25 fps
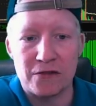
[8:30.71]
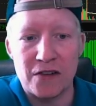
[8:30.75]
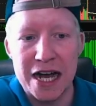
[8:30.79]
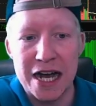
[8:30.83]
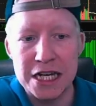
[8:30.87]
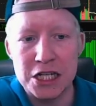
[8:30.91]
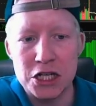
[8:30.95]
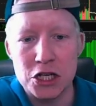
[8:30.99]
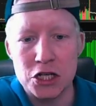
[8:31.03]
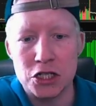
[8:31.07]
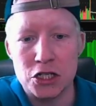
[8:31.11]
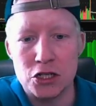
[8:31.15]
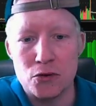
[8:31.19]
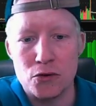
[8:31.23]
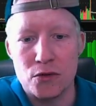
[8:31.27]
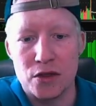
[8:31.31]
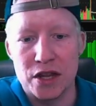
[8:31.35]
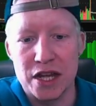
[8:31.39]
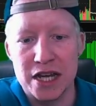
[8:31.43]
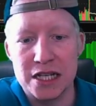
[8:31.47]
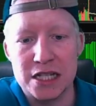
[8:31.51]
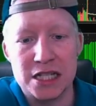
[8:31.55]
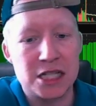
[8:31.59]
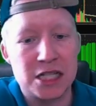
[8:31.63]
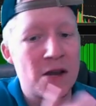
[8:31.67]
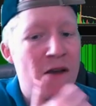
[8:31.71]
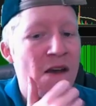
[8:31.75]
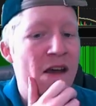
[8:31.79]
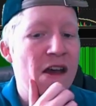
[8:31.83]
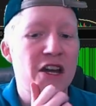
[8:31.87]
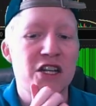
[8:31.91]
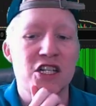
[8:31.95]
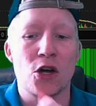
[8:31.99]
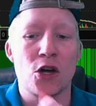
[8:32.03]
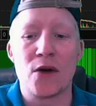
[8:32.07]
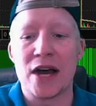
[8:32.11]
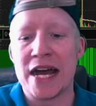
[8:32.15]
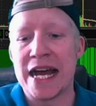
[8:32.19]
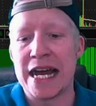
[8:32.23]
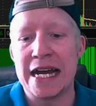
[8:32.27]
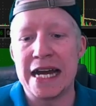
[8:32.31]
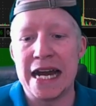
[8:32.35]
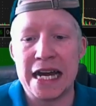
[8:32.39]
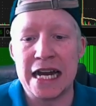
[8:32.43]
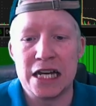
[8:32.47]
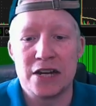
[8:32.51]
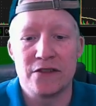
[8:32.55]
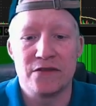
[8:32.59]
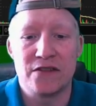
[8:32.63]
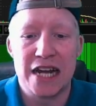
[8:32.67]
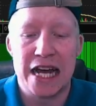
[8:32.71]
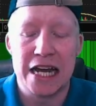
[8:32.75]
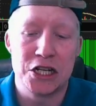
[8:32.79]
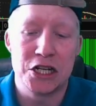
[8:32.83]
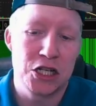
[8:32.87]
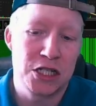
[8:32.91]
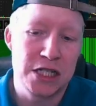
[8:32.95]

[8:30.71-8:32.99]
If I just do this, so in end of day,